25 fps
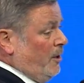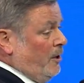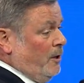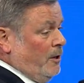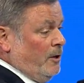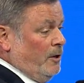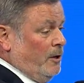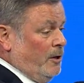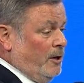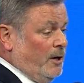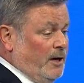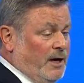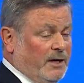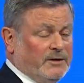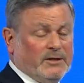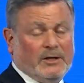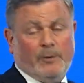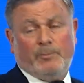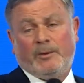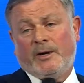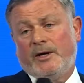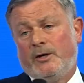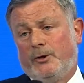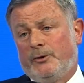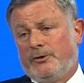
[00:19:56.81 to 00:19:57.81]
uh,
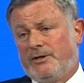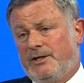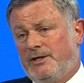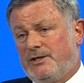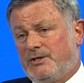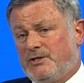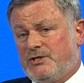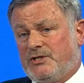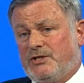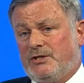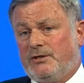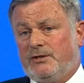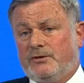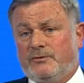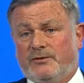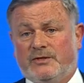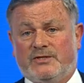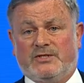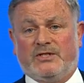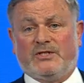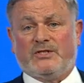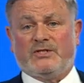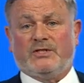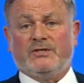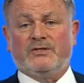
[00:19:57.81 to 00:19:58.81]
antibiotics uh,
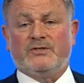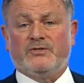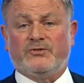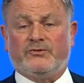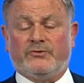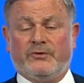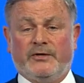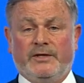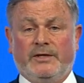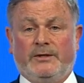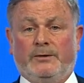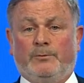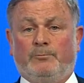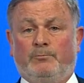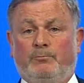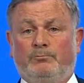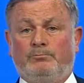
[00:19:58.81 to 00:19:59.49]
resistant strain.